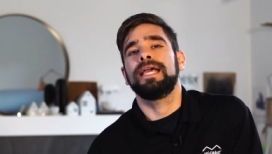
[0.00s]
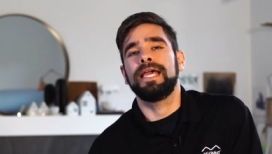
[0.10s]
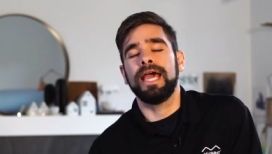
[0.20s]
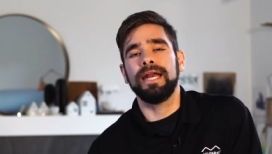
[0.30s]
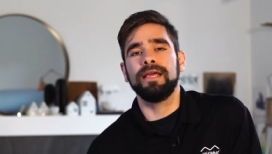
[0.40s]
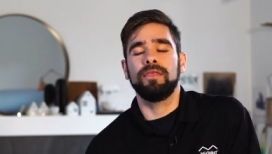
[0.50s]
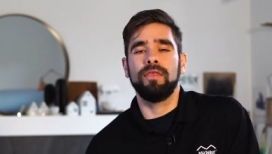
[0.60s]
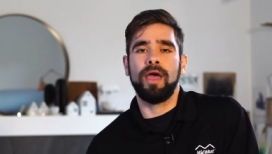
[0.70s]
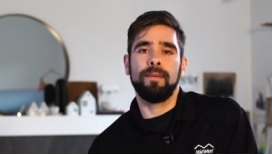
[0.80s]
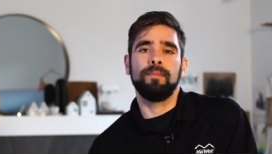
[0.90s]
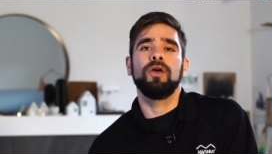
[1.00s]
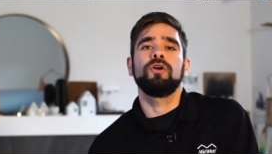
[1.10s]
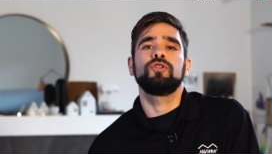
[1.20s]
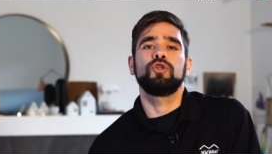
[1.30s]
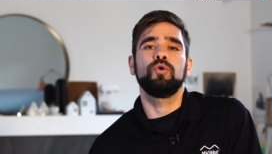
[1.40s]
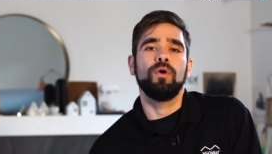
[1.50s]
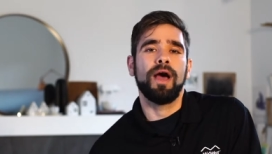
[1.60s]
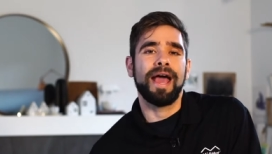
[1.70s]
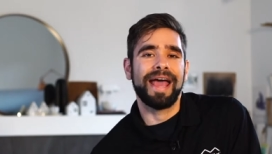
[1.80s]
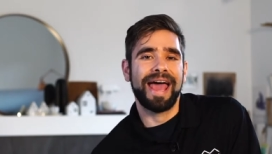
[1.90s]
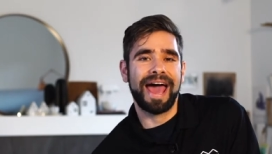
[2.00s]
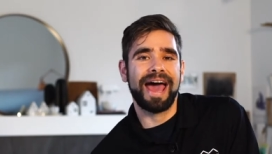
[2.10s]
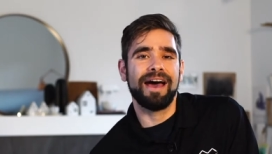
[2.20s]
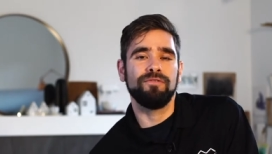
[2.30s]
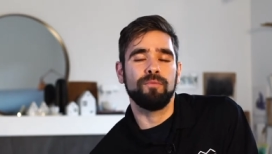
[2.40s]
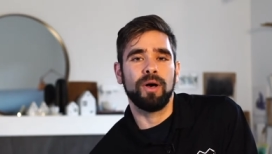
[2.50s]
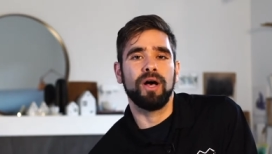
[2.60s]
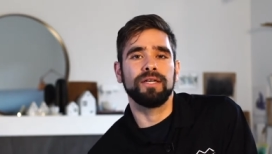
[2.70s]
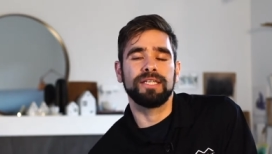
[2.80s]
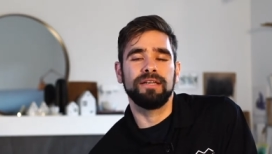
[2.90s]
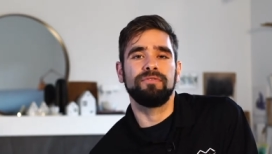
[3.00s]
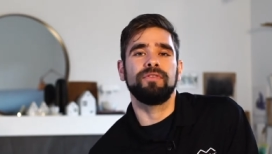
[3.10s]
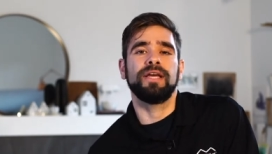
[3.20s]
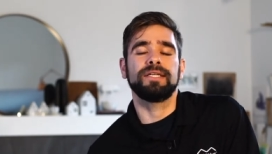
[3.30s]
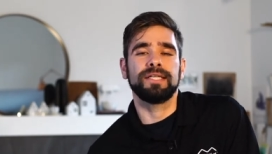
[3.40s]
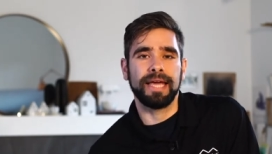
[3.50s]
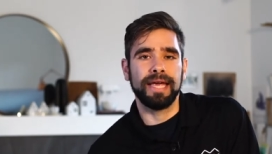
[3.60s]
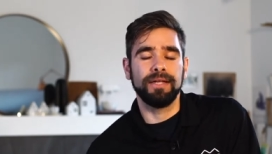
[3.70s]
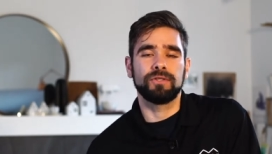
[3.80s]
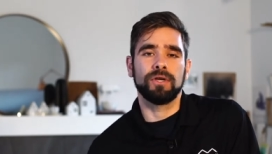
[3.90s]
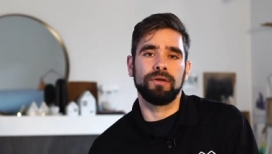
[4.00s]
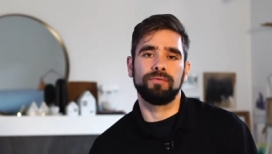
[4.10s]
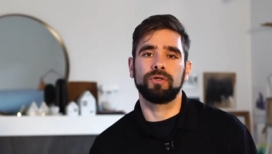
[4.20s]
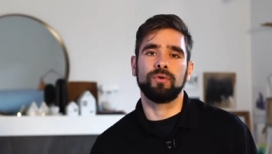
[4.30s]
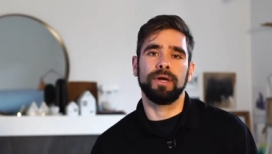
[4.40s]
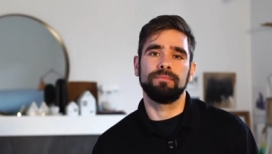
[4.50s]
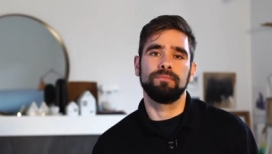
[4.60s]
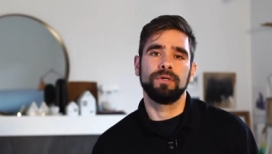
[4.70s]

getting them to have positive things inside of the crate.